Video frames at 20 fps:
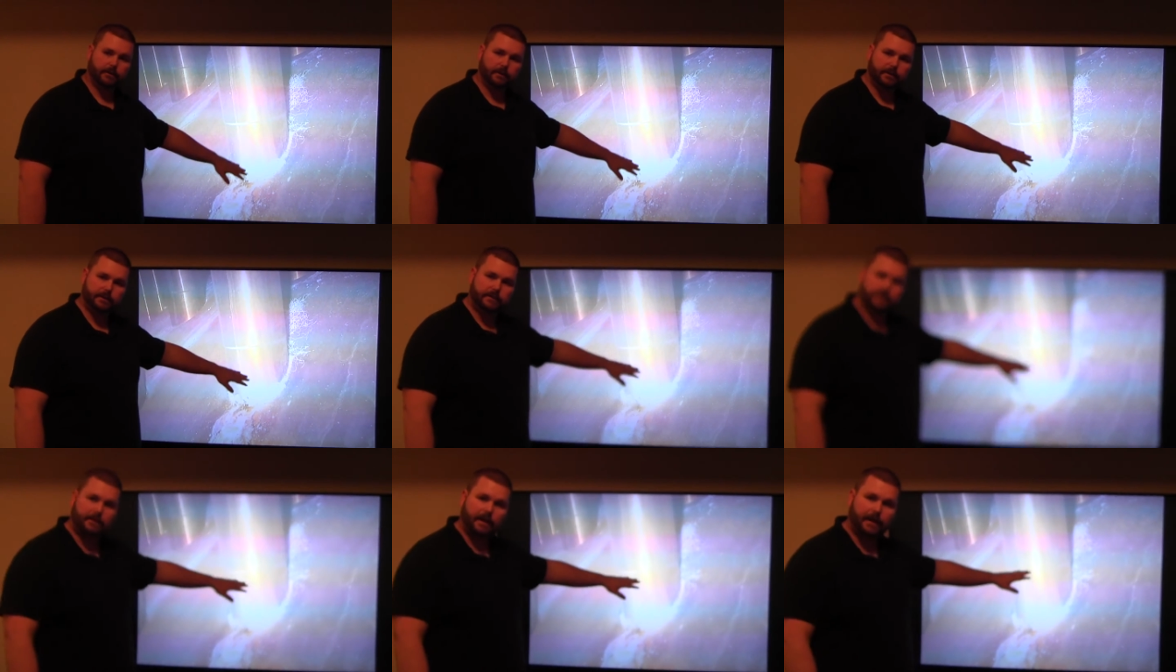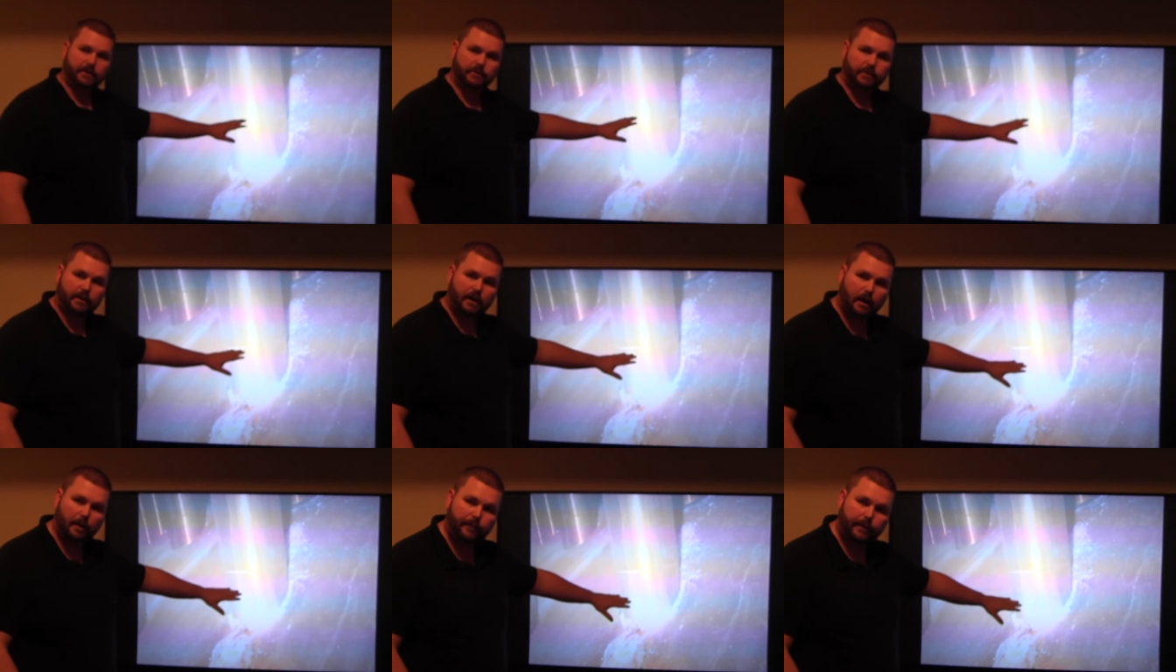This is
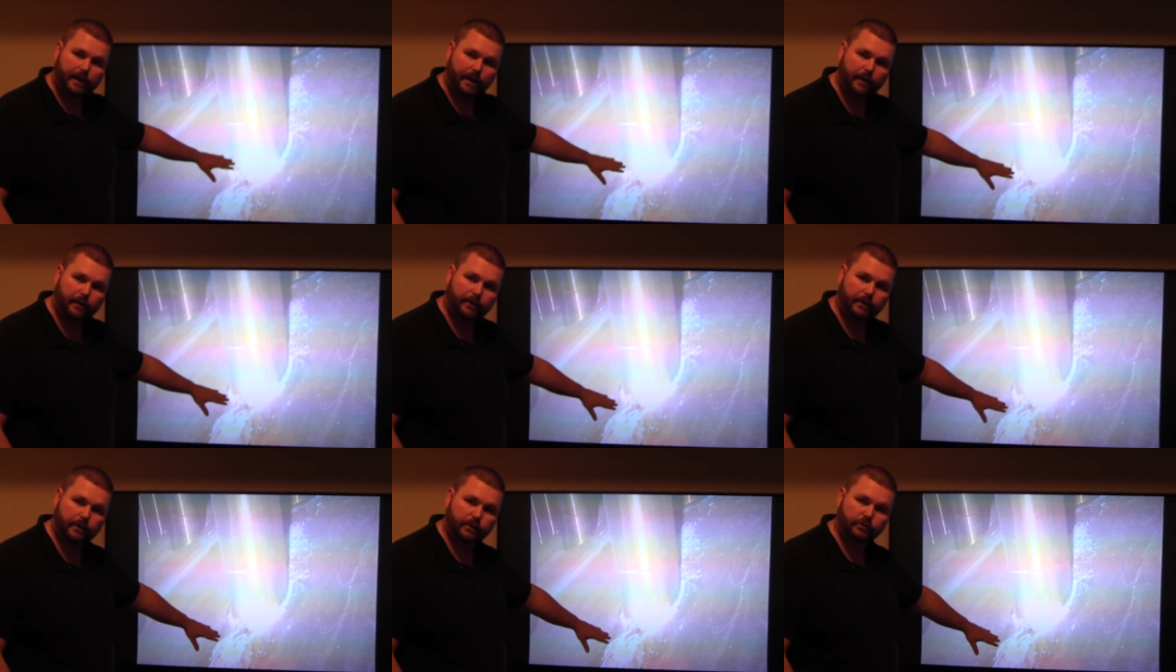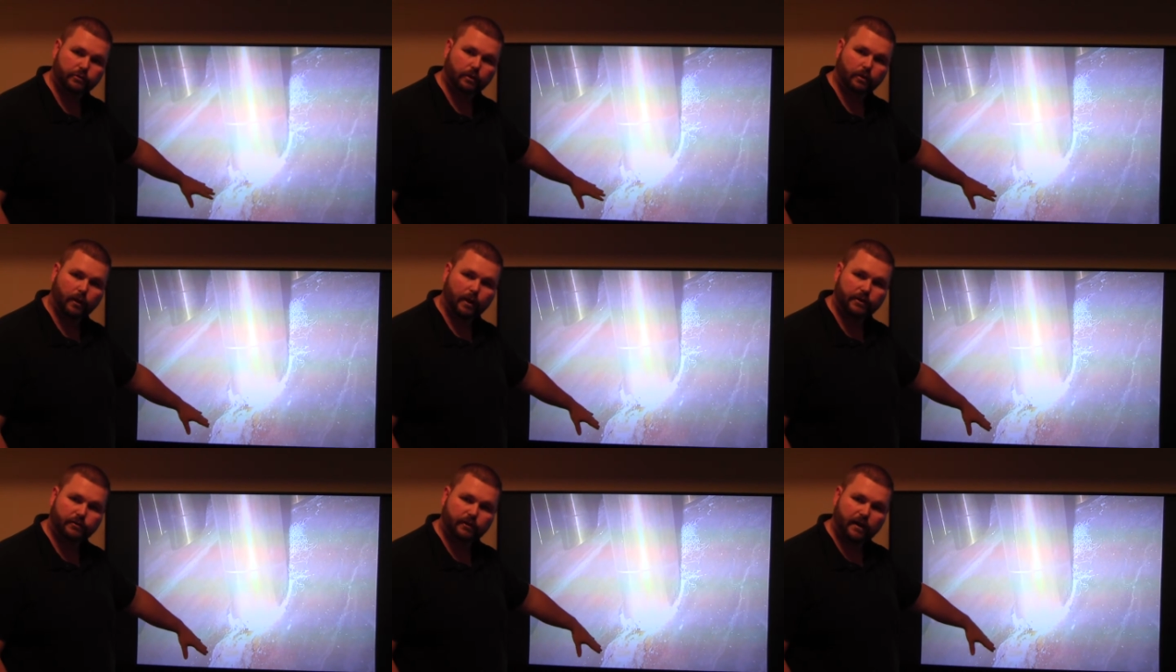actually coming out of the
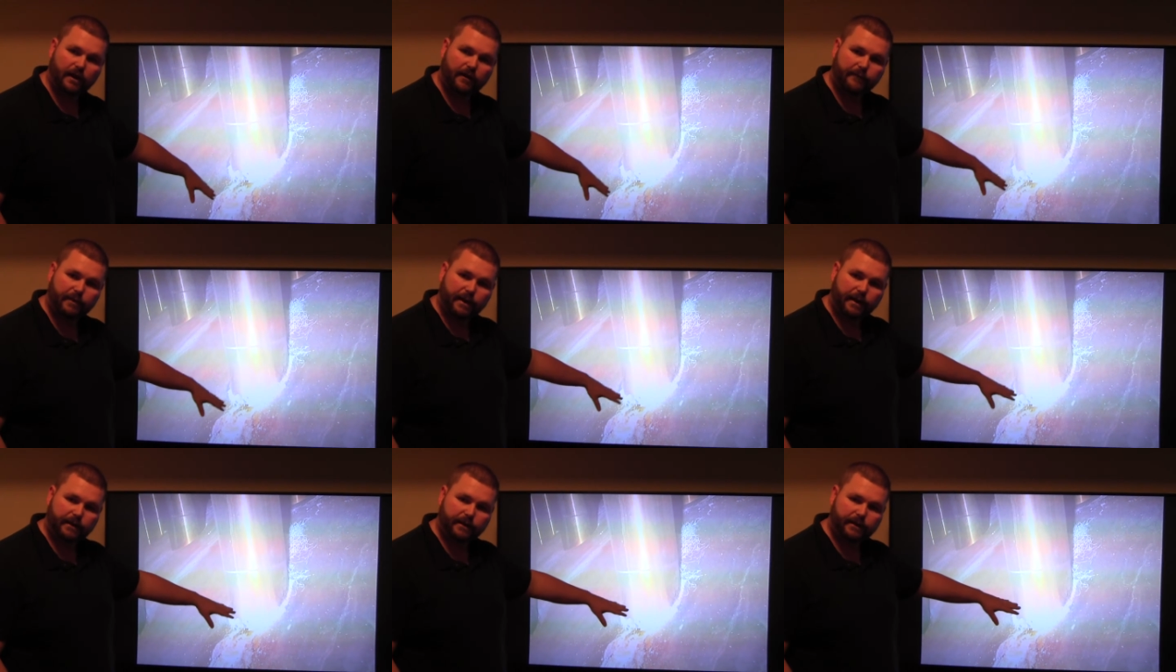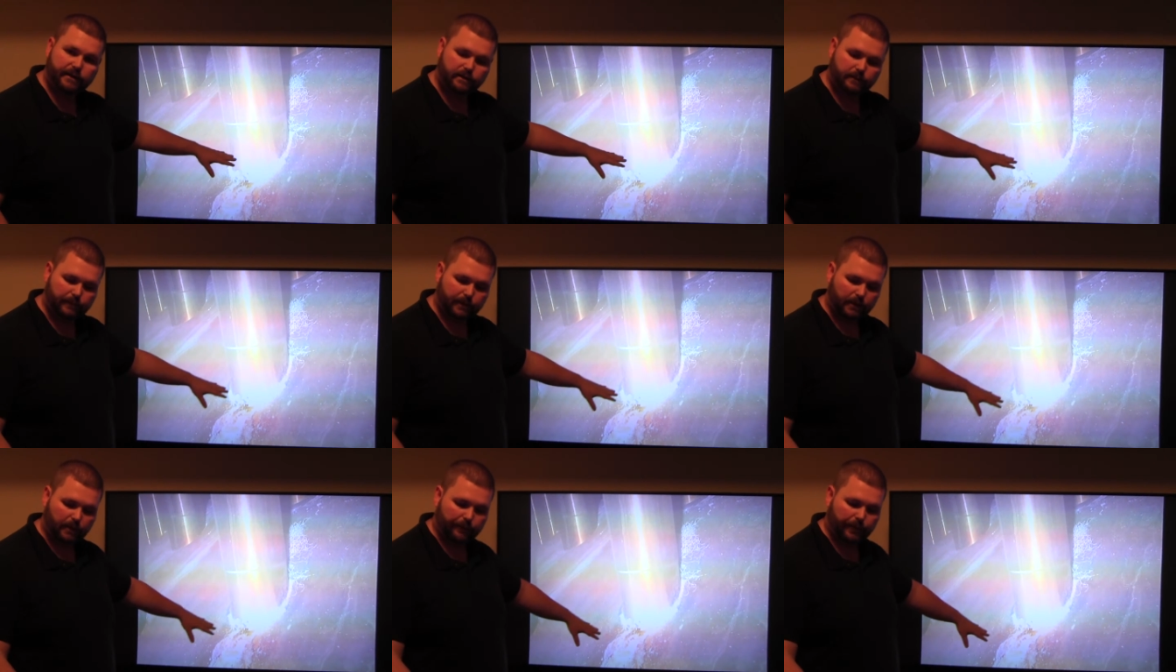control rod drive
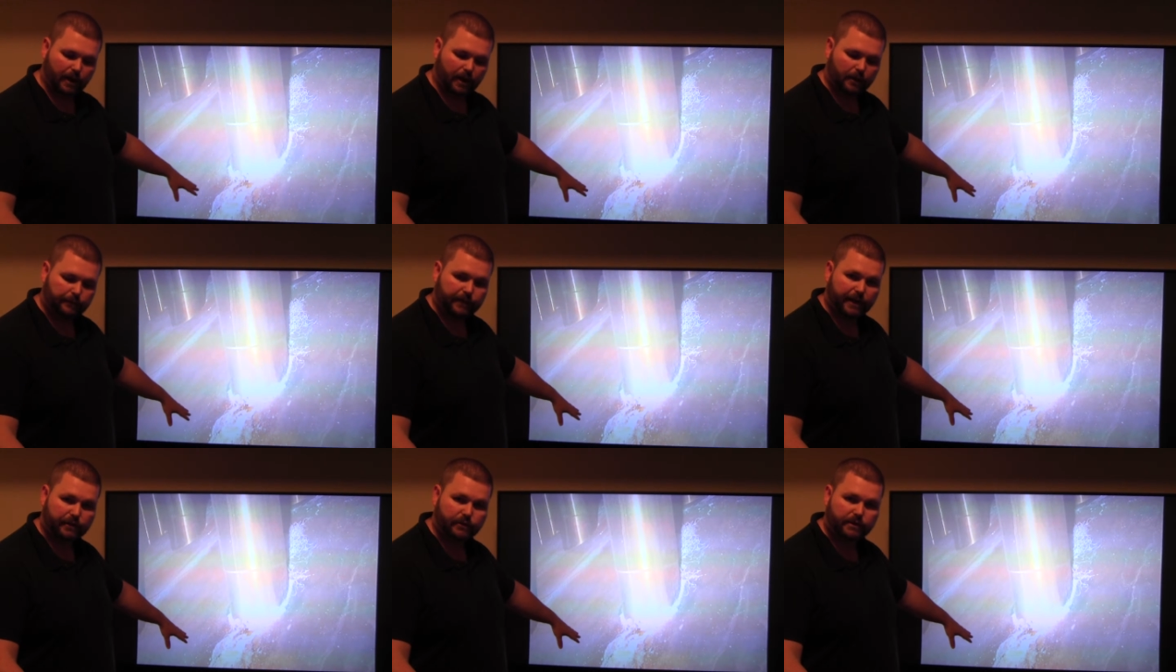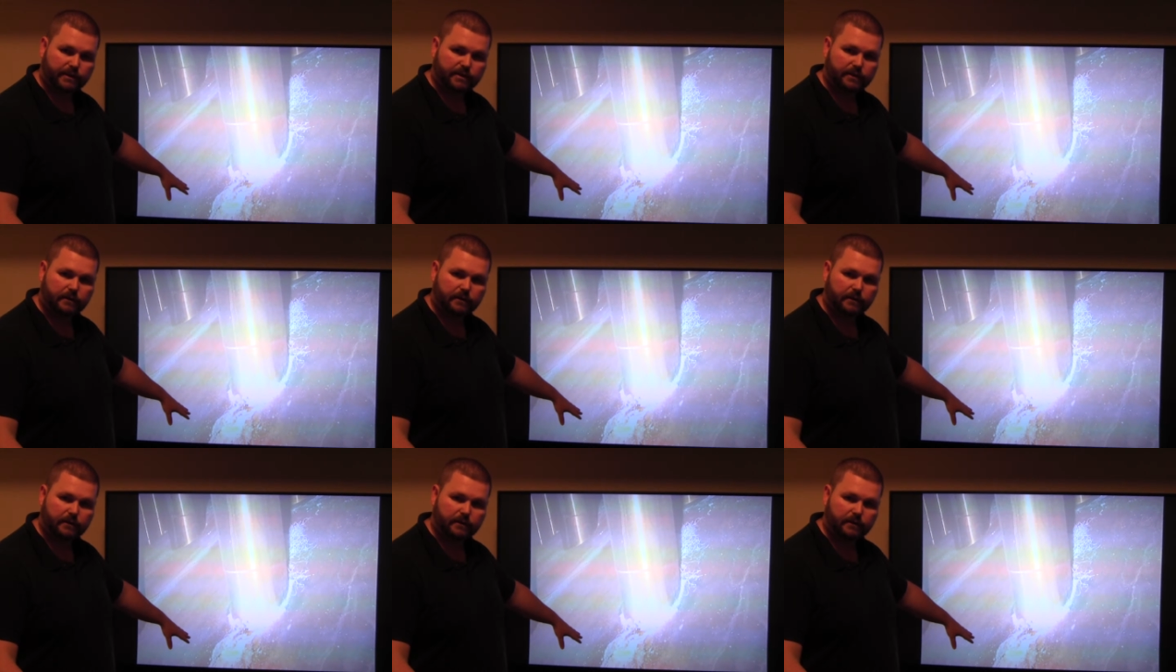mechanism. At the bottom, you actually